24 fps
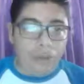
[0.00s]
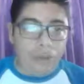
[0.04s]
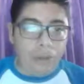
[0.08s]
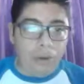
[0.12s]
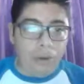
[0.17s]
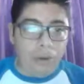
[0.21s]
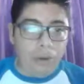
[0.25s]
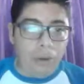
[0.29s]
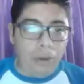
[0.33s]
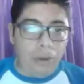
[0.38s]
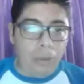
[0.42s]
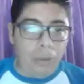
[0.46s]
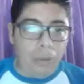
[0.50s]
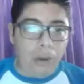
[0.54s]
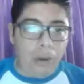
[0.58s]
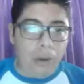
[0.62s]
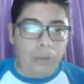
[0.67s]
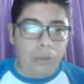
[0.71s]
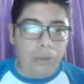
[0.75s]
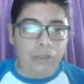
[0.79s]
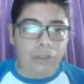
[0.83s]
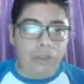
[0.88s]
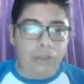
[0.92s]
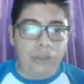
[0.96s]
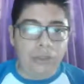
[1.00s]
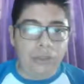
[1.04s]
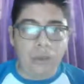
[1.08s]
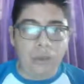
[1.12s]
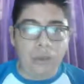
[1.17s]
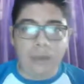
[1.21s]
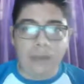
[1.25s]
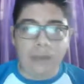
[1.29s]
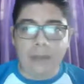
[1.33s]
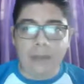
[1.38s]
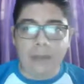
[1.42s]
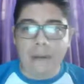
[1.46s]
folder where I will
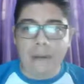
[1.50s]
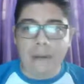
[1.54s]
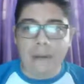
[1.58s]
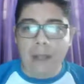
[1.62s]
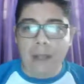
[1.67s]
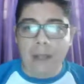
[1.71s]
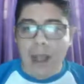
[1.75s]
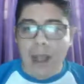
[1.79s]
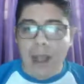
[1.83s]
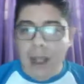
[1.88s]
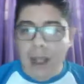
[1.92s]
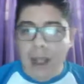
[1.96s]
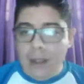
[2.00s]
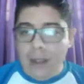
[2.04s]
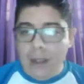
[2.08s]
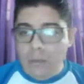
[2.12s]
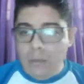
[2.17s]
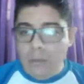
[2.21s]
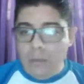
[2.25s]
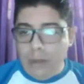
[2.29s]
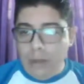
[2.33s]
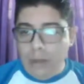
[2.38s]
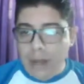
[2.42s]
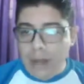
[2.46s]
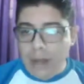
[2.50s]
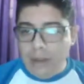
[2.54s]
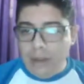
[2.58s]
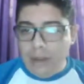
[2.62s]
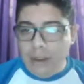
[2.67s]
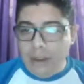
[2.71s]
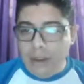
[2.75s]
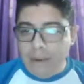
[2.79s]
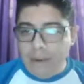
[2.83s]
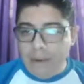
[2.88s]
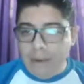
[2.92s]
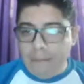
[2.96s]
show the website. I will
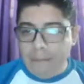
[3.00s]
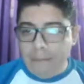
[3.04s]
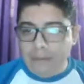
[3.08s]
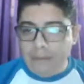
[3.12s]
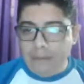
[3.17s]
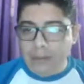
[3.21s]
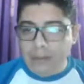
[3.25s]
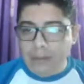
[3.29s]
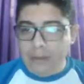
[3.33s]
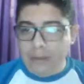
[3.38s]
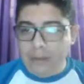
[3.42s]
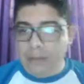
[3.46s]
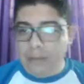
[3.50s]
add it here.